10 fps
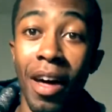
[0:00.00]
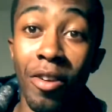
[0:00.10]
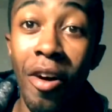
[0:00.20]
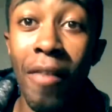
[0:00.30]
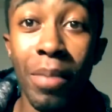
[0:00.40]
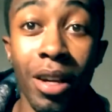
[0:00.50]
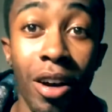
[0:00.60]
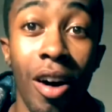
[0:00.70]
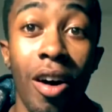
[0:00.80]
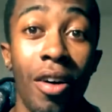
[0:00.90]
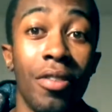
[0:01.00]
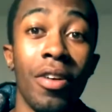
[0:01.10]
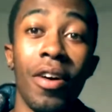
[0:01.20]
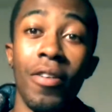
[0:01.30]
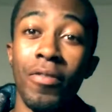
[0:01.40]
know I've been
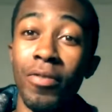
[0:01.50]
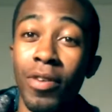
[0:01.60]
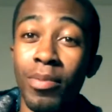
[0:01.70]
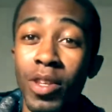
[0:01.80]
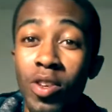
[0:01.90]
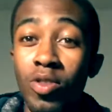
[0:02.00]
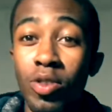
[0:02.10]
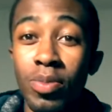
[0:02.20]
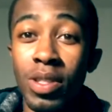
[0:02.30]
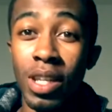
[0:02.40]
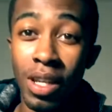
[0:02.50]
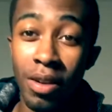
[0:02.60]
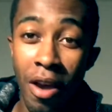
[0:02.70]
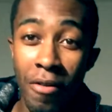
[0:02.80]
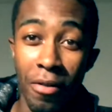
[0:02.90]
gone from the YouTube
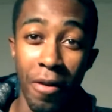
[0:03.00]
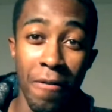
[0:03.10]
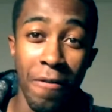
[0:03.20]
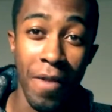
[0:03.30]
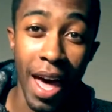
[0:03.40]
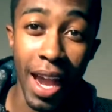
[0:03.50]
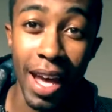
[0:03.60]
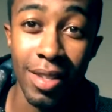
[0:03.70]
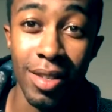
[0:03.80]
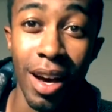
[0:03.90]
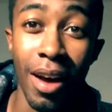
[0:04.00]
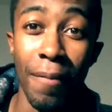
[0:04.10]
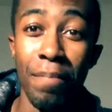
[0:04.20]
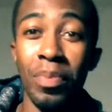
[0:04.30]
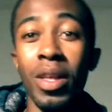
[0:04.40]
scene for a fat ass
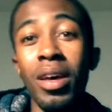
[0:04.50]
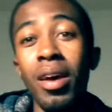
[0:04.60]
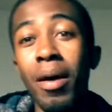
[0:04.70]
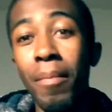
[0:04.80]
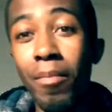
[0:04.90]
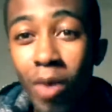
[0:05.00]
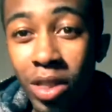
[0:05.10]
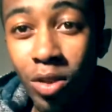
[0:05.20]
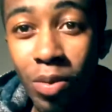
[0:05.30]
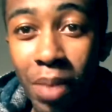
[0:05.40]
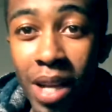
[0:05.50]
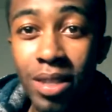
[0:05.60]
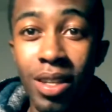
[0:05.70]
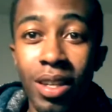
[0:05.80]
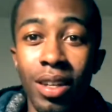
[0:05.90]
time. Went through
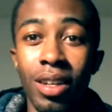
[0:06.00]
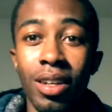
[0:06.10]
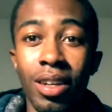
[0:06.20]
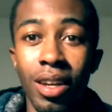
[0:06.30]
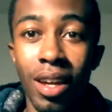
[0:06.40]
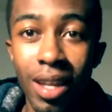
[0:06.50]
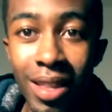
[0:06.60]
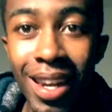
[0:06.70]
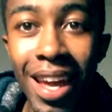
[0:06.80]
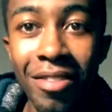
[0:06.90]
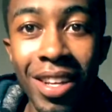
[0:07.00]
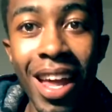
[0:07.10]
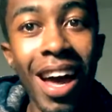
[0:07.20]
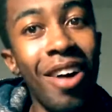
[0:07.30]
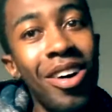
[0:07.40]
basic, in the Navy
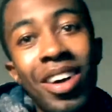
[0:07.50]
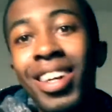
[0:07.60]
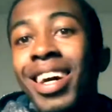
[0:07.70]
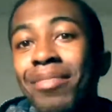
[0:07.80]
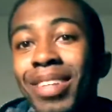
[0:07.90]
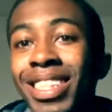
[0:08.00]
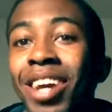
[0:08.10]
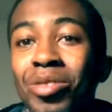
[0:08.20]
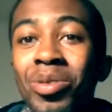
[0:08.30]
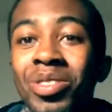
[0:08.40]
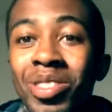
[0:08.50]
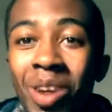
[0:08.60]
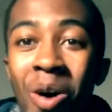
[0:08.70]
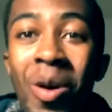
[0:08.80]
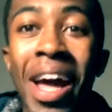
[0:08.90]
now. My schedule is
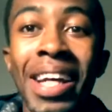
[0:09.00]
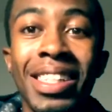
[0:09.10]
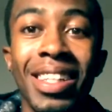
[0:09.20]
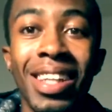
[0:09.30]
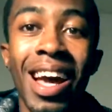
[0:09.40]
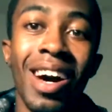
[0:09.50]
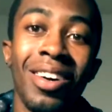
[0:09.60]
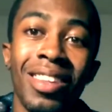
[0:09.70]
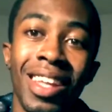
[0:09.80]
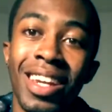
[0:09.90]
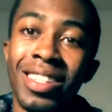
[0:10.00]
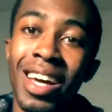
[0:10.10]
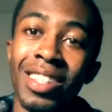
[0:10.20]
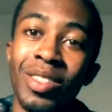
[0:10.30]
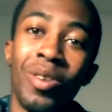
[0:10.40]
so hectic now that it's
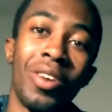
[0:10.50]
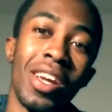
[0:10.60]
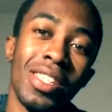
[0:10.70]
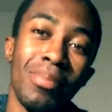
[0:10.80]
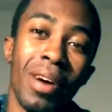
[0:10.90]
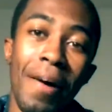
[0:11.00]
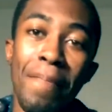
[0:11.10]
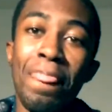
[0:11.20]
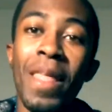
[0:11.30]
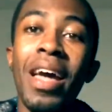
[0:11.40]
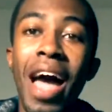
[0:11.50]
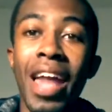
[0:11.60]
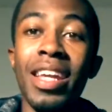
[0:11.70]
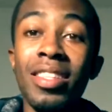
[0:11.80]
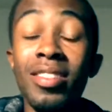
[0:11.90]
like so crazy, but
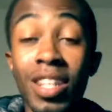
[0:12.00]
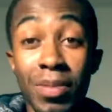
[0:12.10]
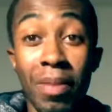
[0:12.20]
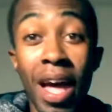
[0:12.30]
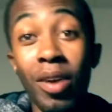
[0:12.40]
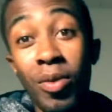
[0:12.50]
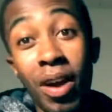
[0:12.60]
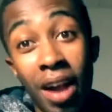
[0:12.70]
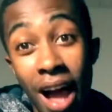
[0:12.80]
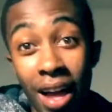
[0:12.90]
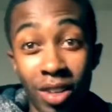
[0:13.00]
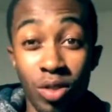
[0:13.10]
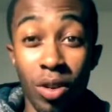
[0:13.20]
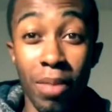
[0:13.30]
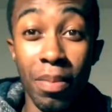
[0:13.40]
I need to touch back where I
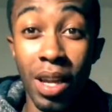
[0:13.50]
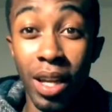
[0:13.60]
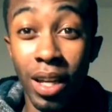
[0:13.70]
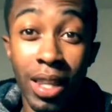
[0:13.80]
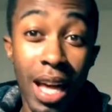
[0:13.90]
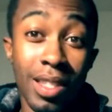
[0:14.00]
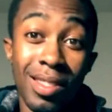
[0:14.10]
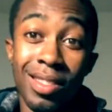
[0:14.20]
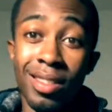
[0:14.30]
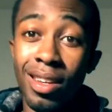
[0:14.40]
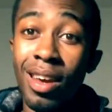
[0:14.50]
enjoy being, and that's